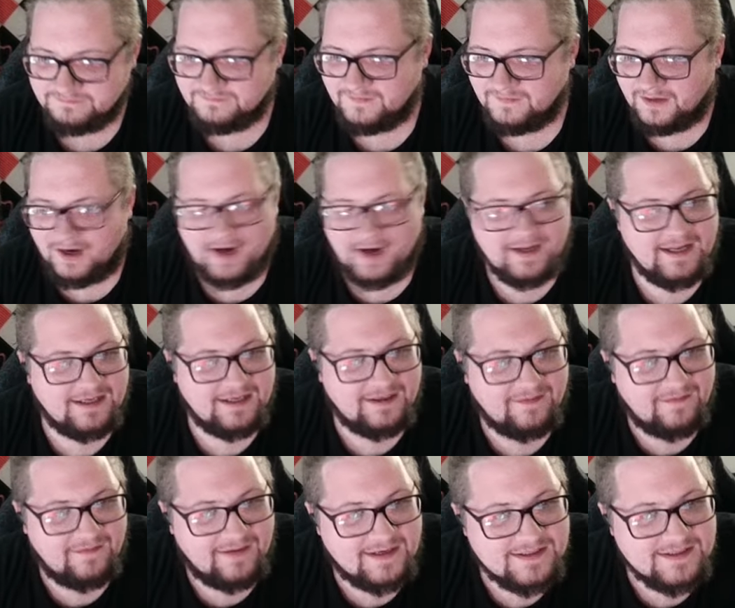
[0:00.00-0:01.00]
All right, getting into
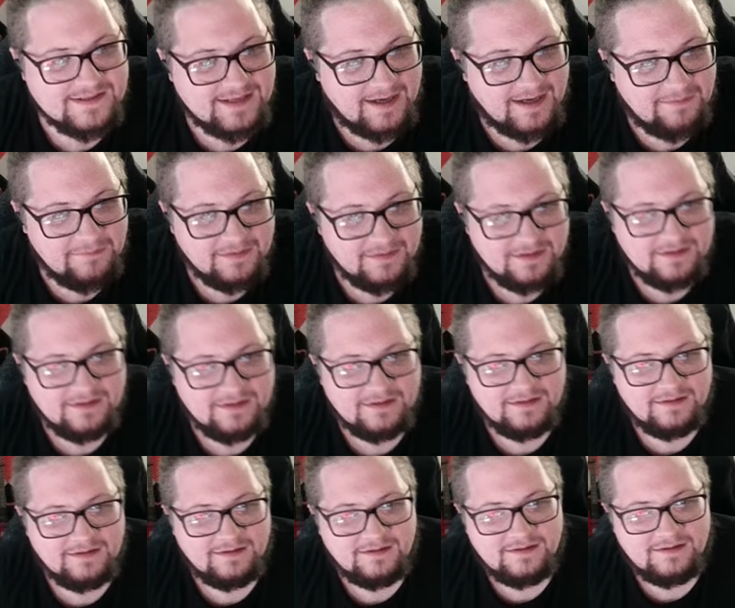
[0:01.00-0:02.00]
the next game.
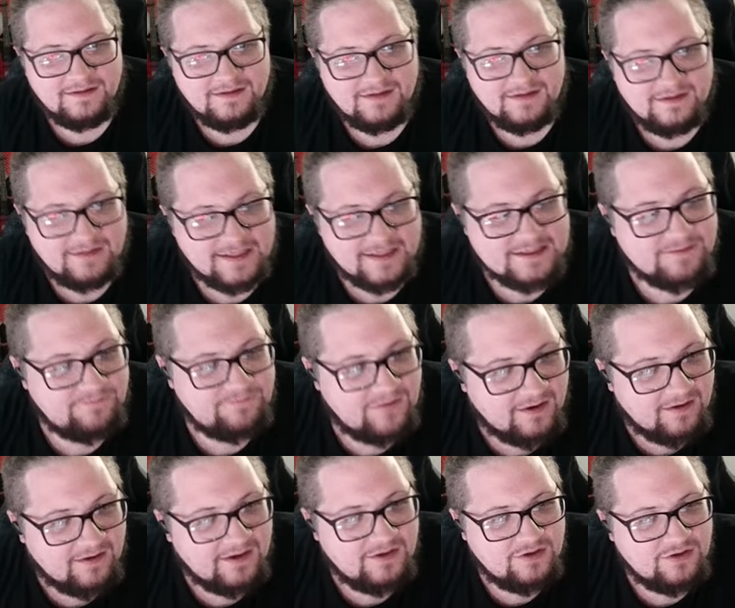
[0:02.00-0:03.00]
That's a
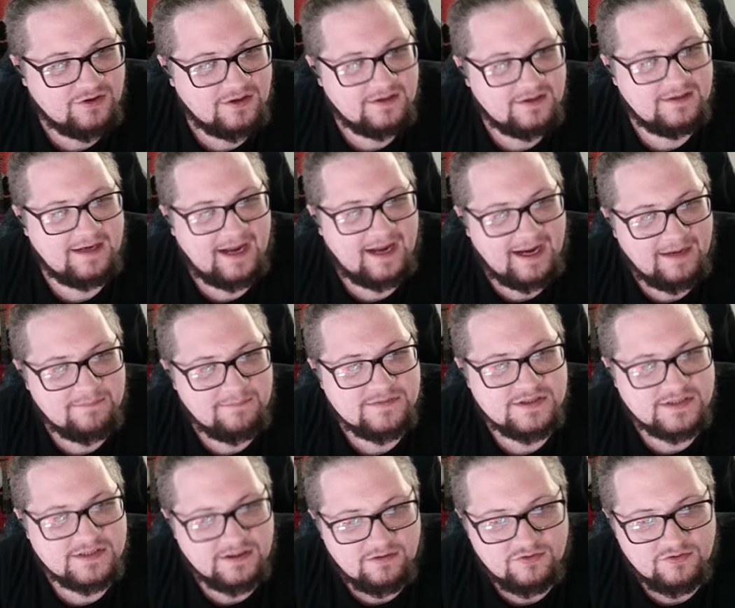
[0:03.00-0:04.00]
very good name.
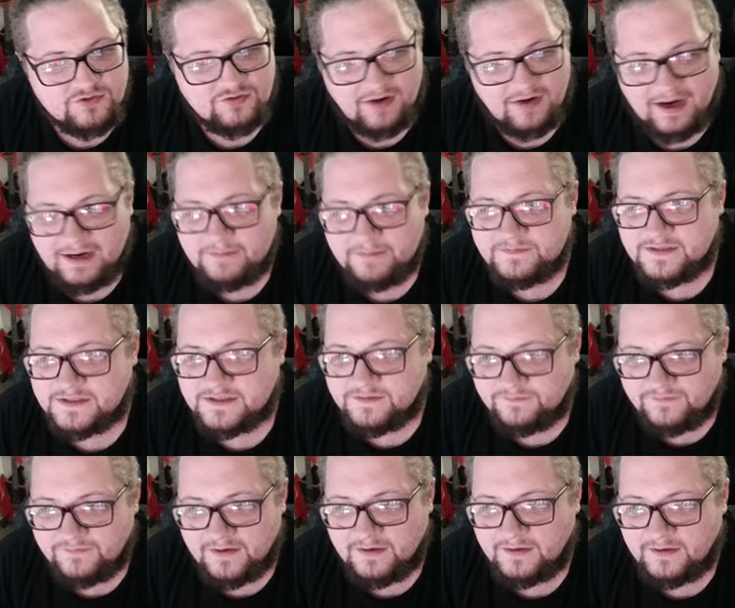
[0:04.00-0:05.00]
Skill Triumphs. That's a
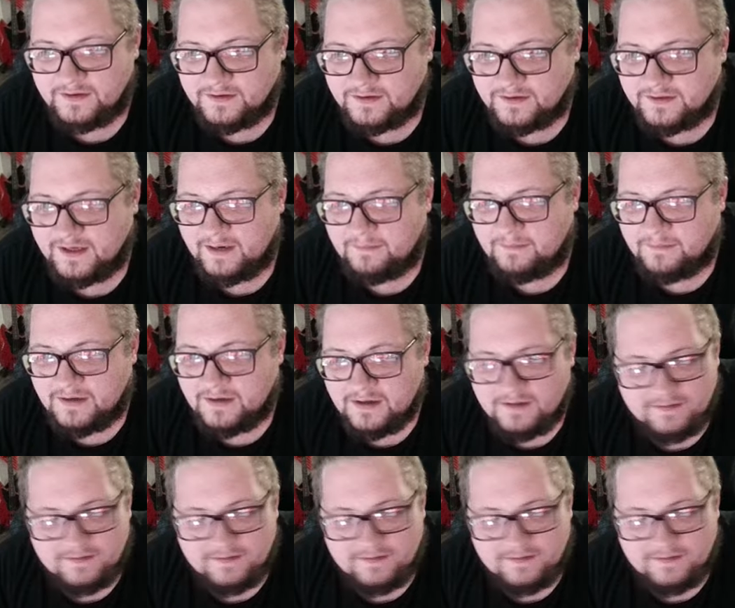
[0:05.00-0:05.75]
very good name.